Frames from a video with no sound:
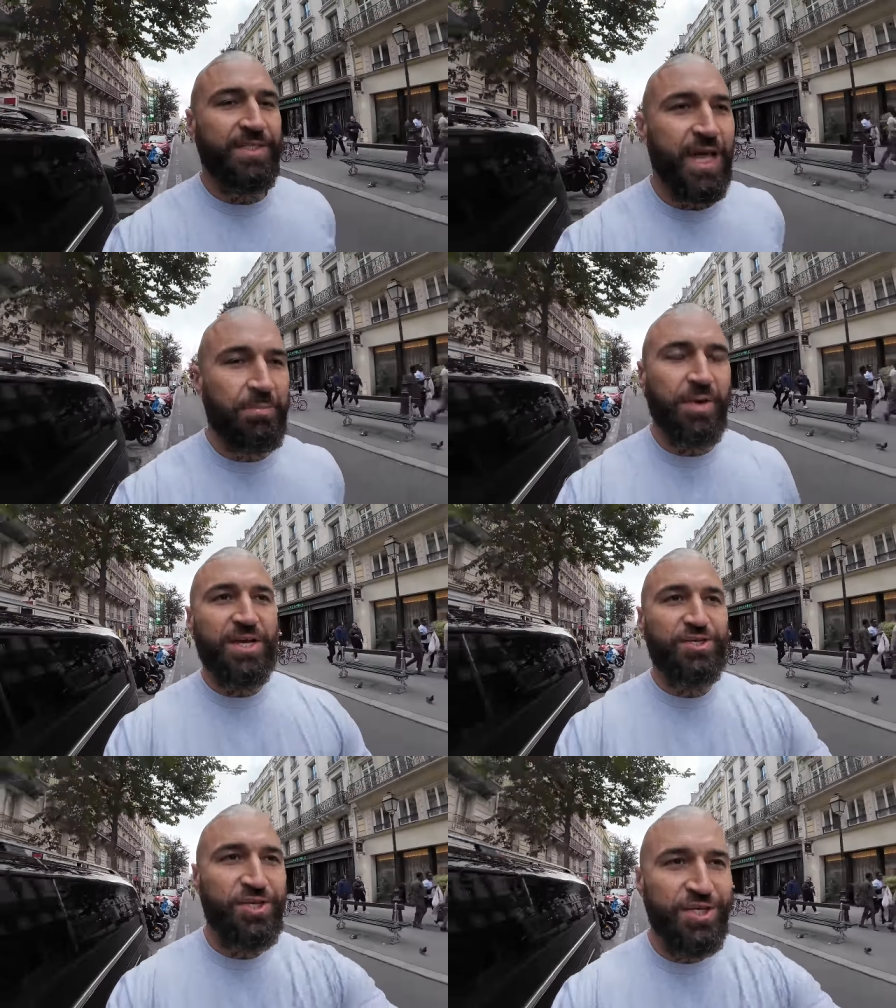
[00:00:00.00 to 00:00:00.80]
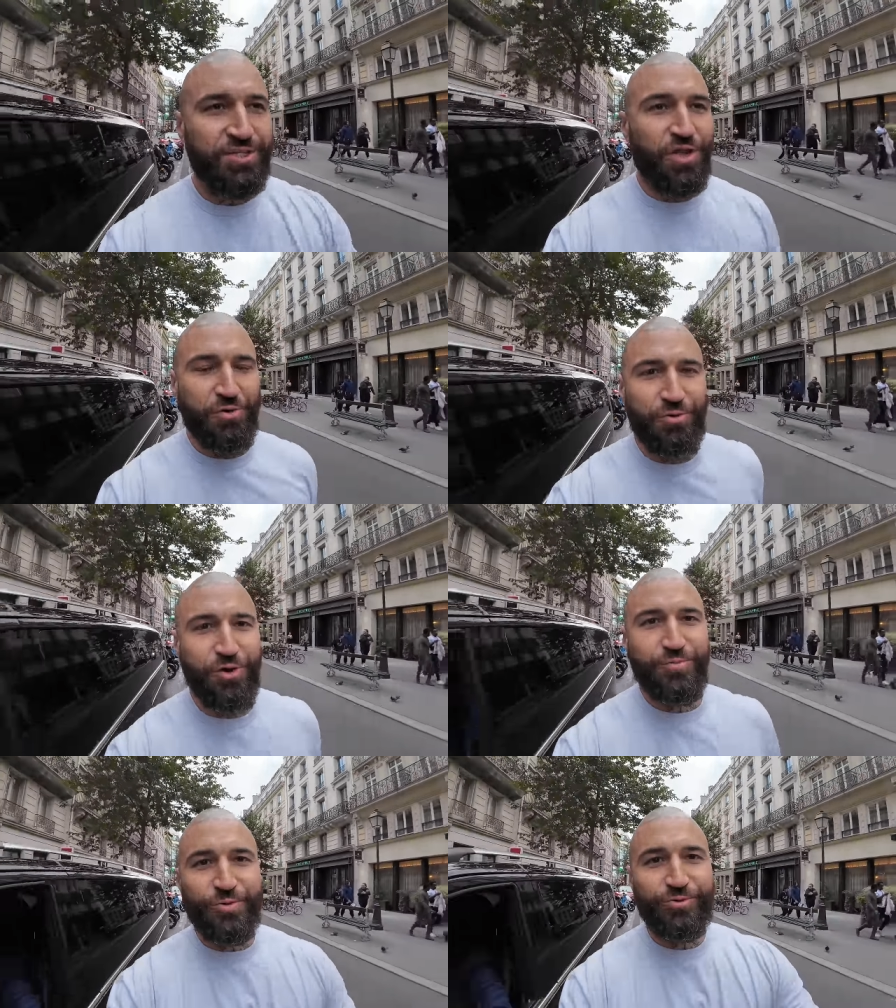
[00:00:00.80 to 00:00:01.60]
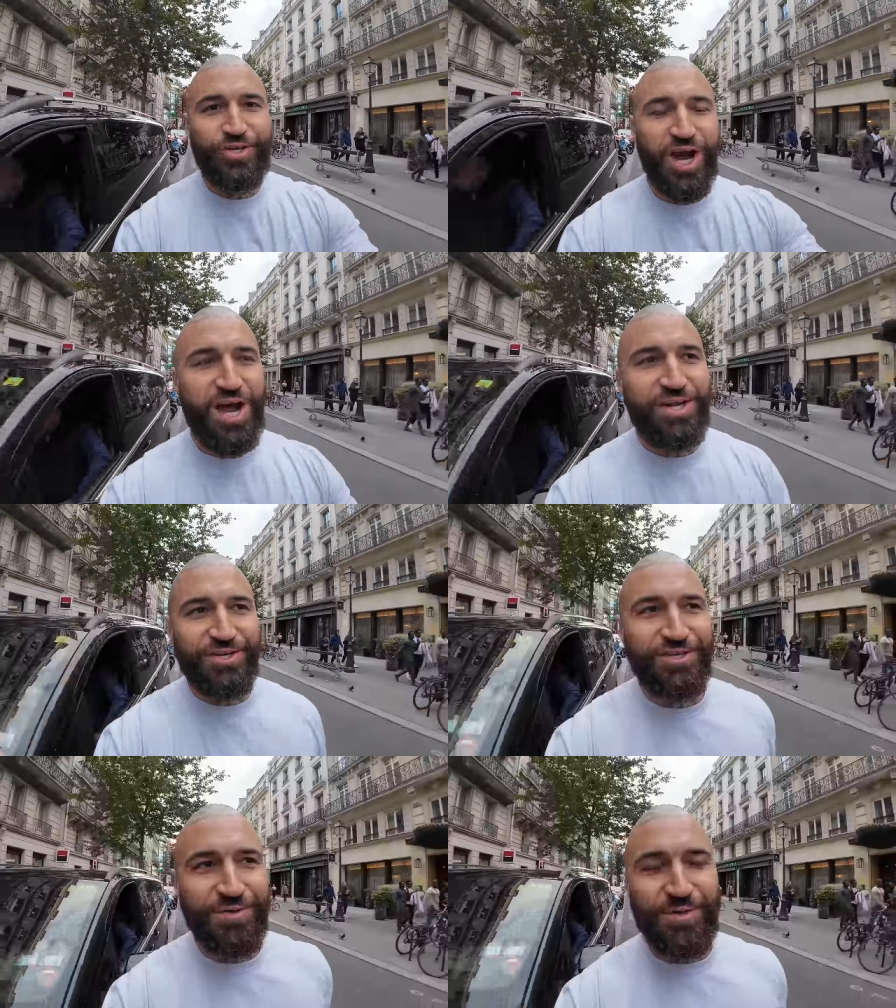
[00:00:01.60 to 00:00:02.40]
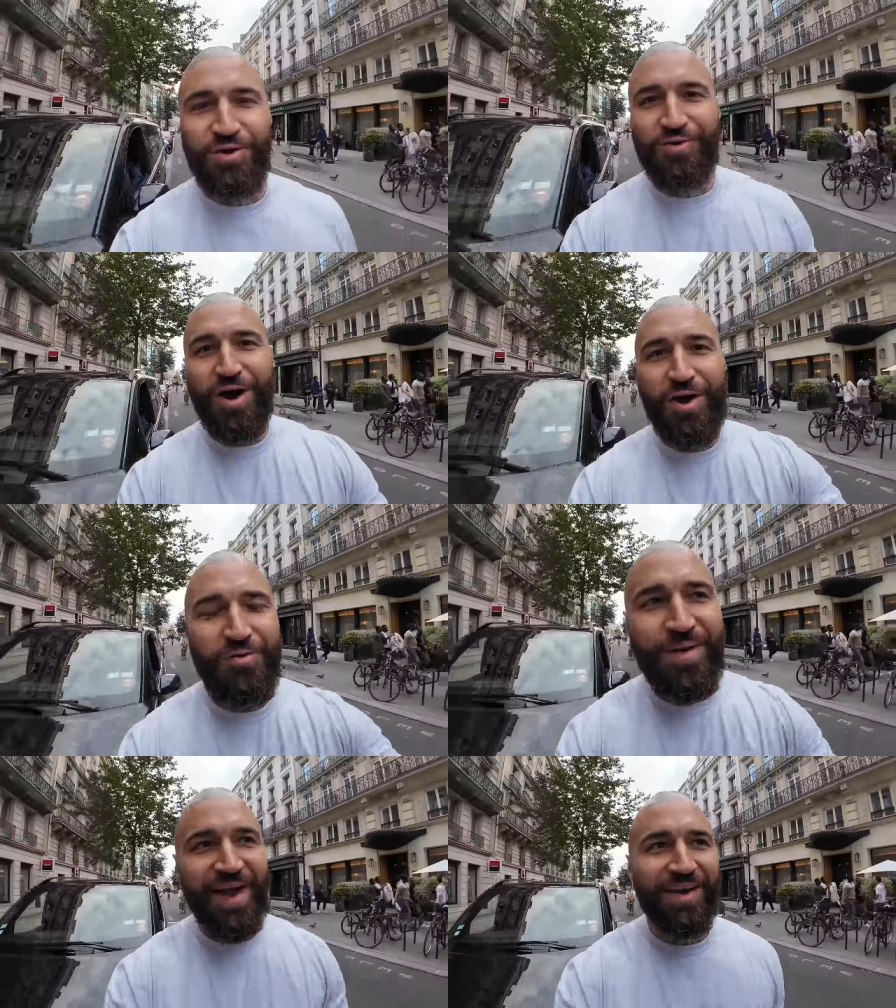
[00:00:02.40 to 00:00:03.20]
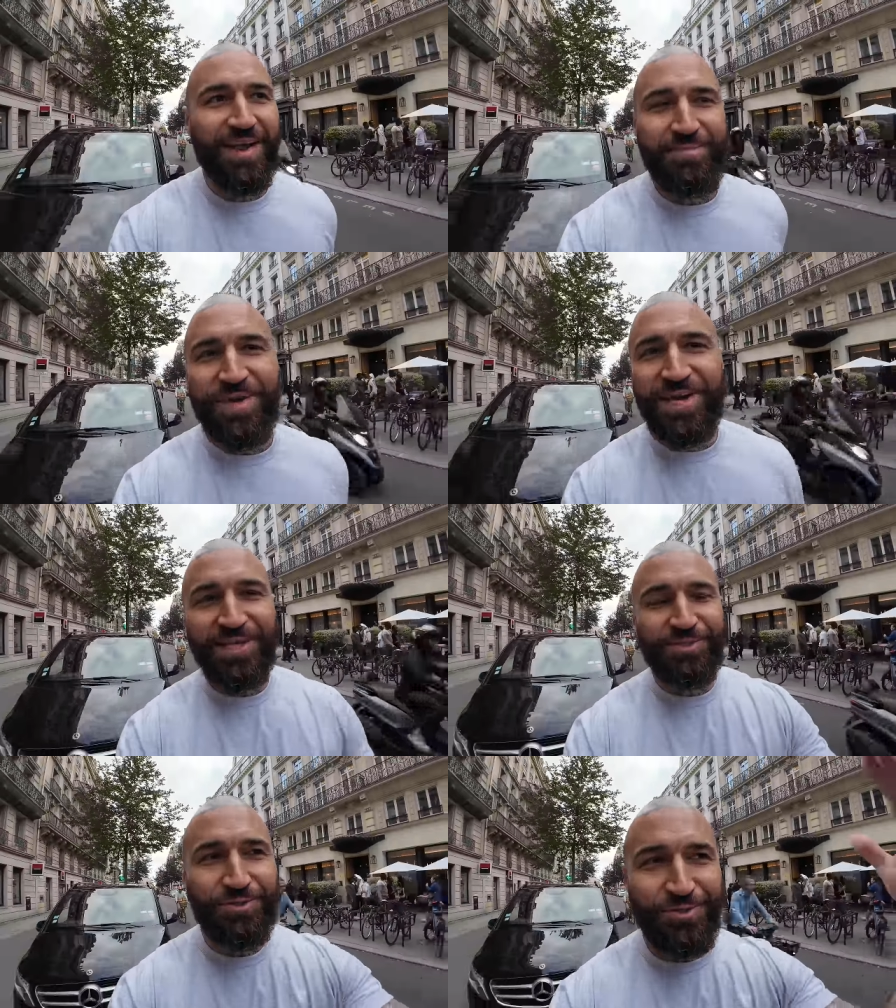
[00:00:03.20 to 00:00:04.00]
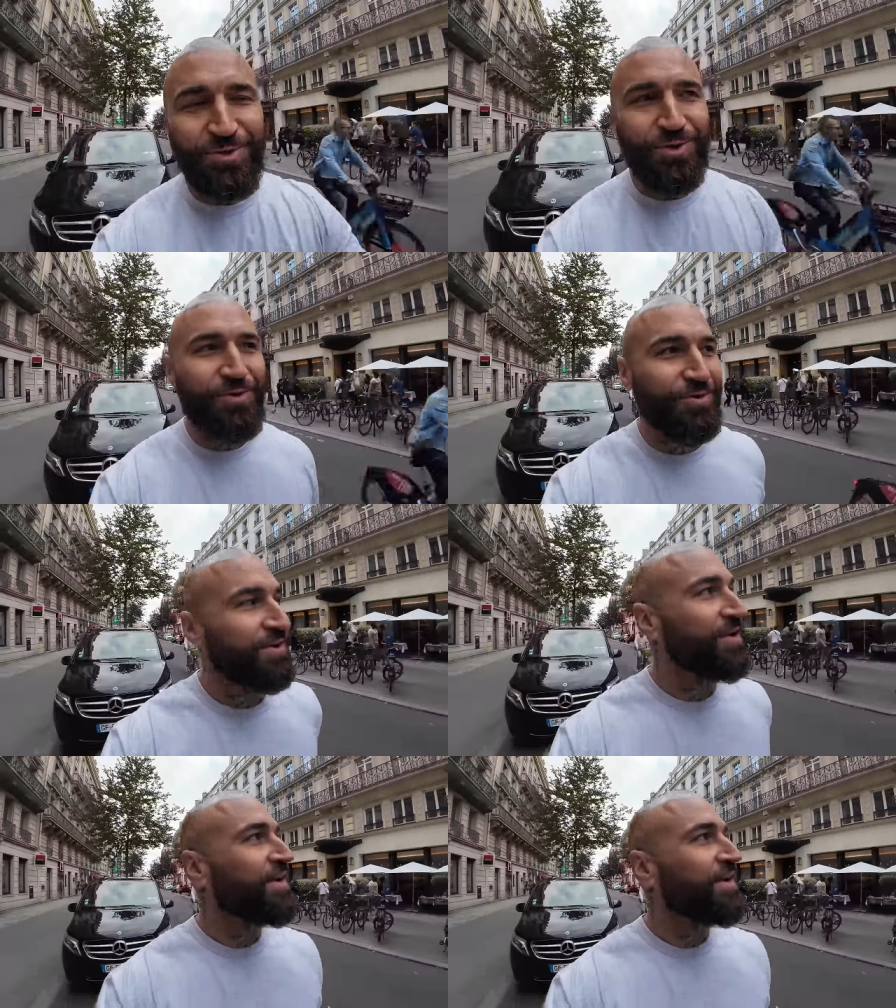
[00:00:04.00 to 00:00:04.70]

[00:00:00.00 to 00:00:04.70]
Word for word: 10 plus years, no criminal charges. I'm on a roll, mate. Let me into New York.